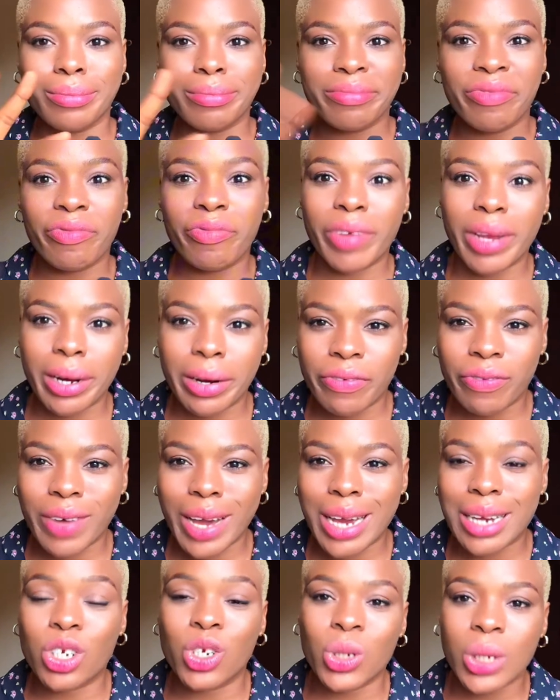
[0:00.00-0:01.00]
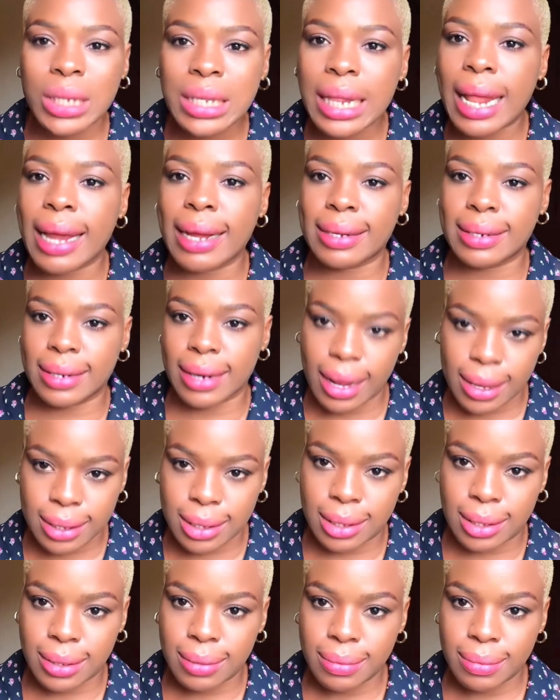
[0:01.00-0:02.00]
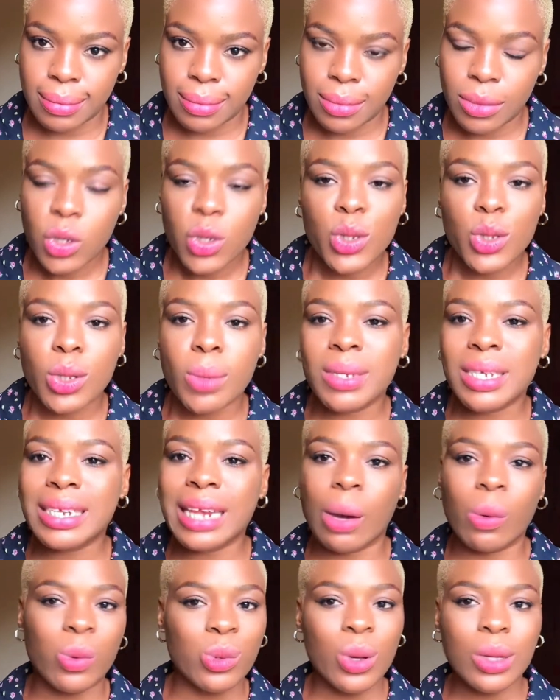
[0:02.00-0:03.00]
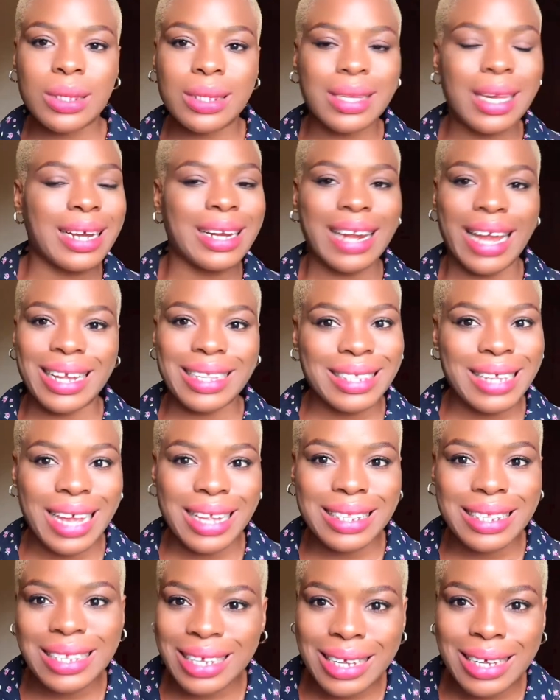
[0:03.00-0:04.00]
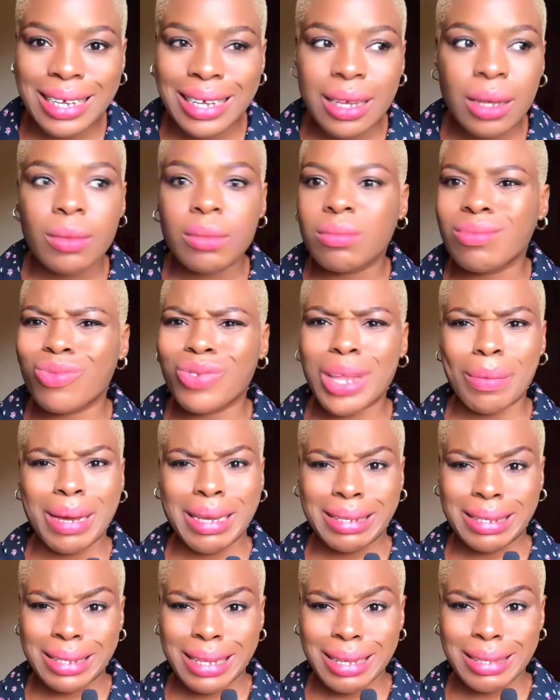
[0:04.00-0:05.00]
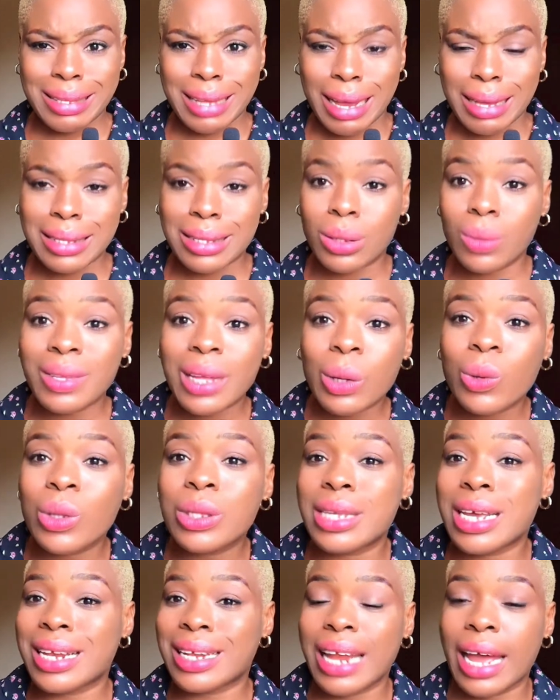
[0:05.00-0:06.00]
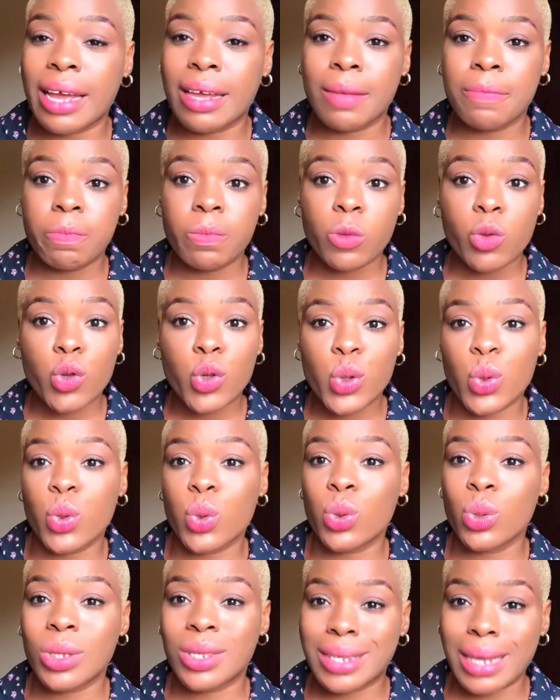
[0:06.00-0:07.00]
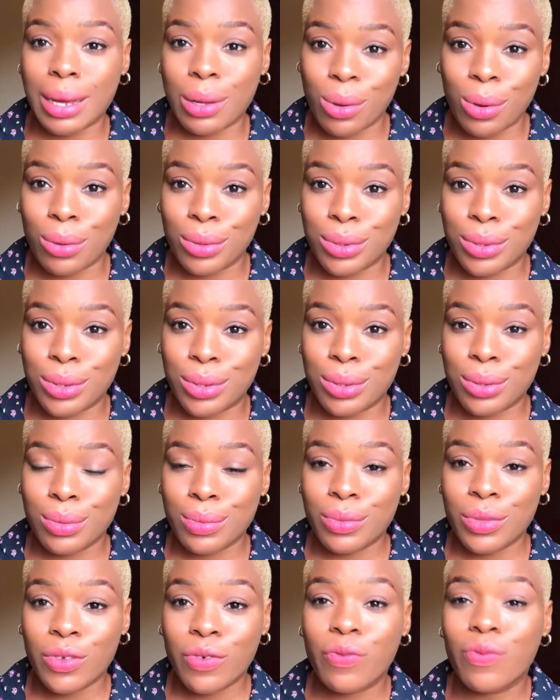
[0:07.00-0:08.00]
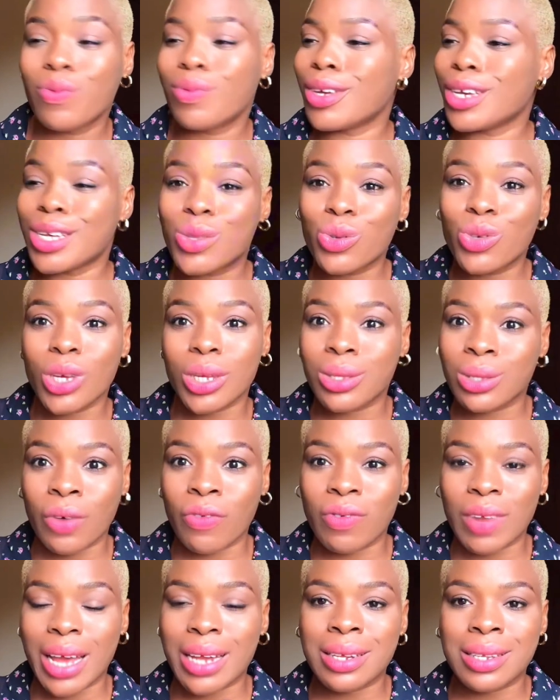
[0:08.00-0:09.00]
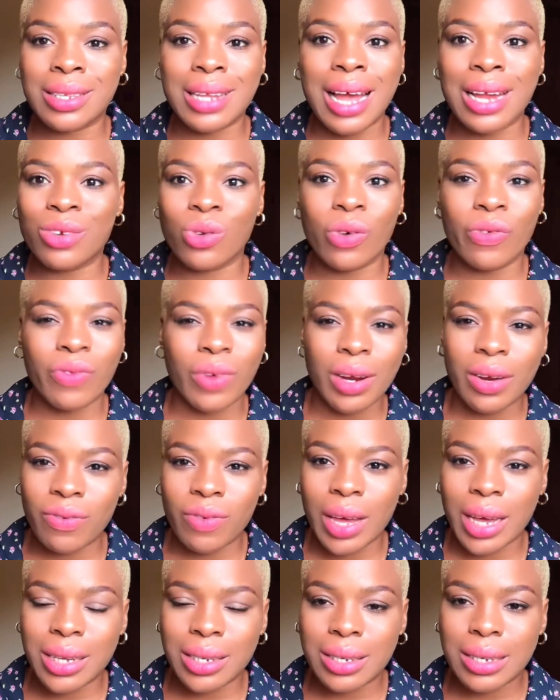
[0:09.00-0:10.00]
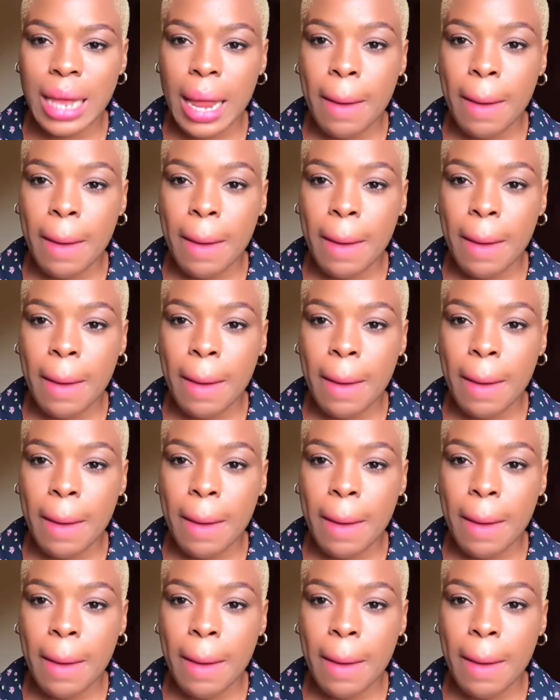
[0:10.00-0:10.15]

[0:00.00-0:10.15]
verified, just like that. Something that will not take like 30, what am I saying 30? Something that will take like 2 seconds. It will just off like this and you're verified.